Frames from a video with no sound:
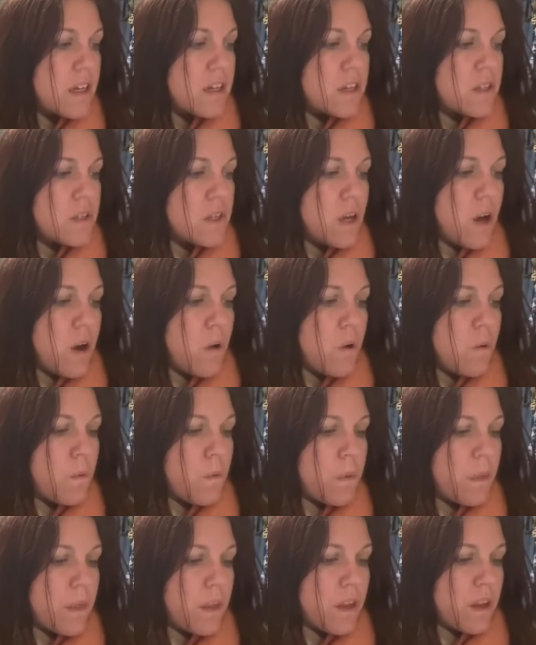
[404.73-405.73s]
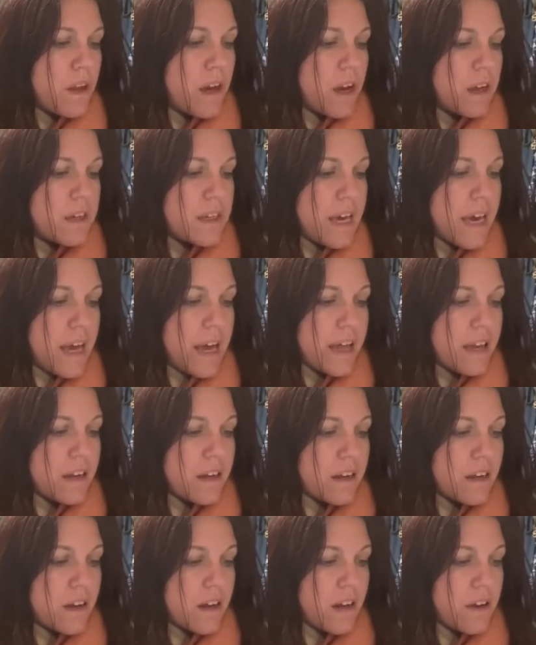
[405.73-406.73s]
So,
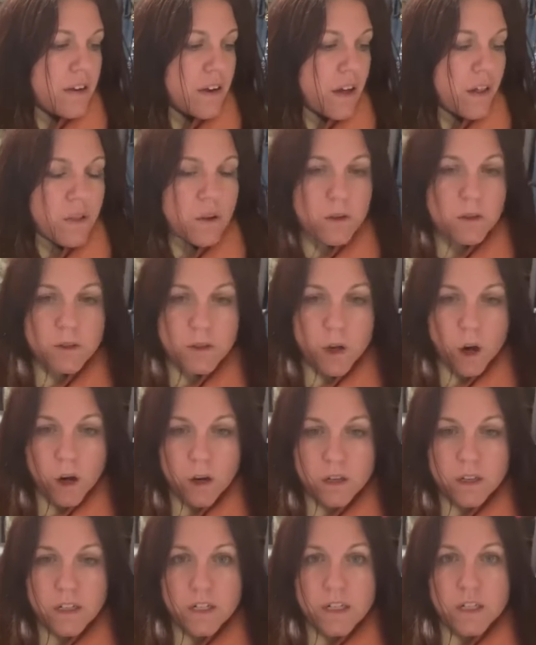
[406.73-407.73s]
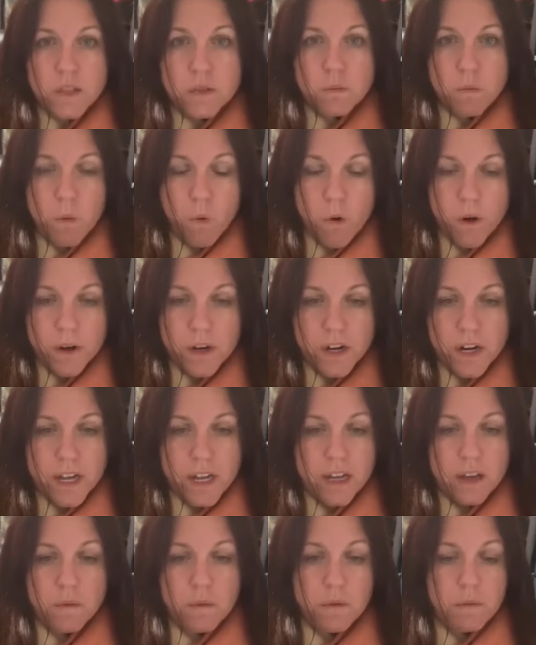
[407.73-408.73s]
again, another darkness
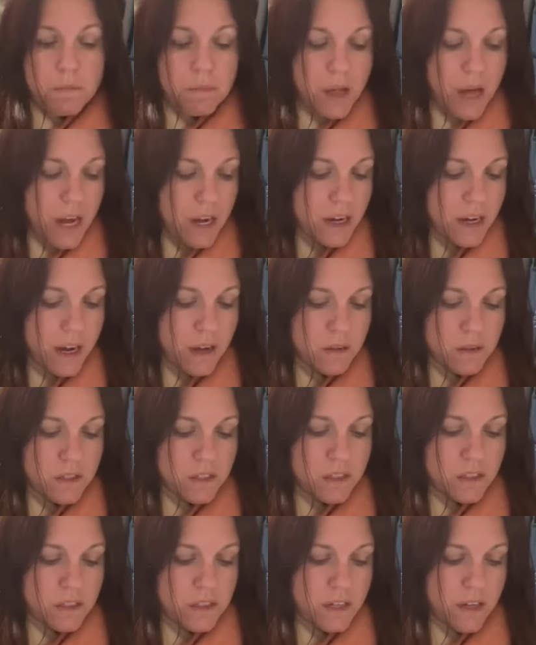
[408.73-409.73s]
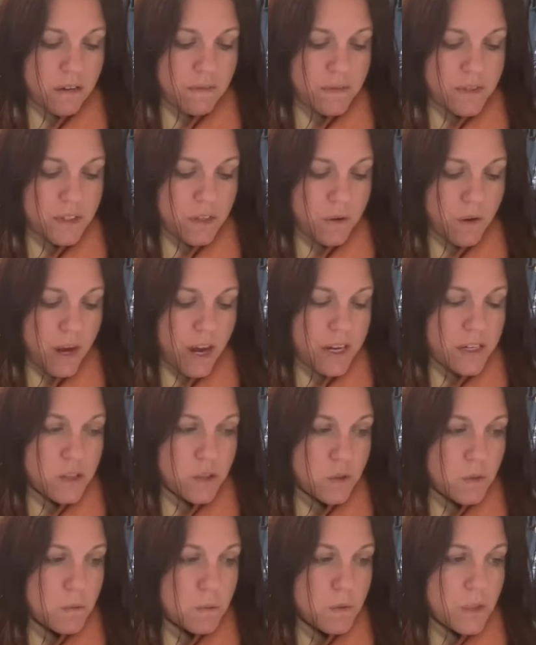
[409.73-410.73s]
warning with blackouts and stuff. So, I
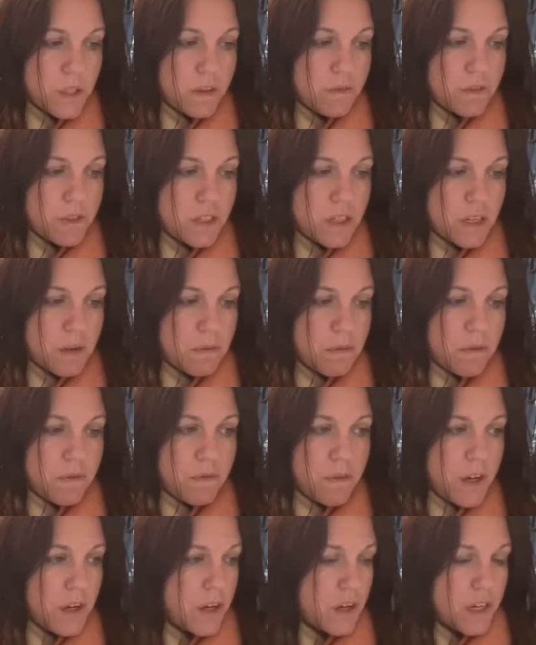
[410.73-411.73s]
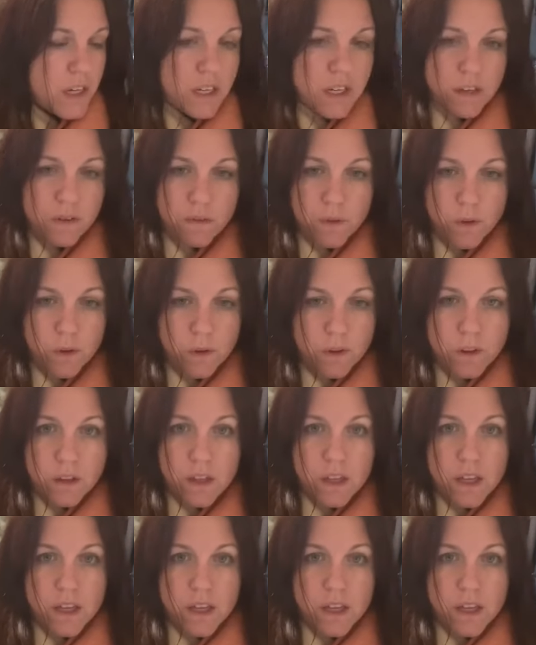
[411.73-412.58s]
do believe it's going to be very evil.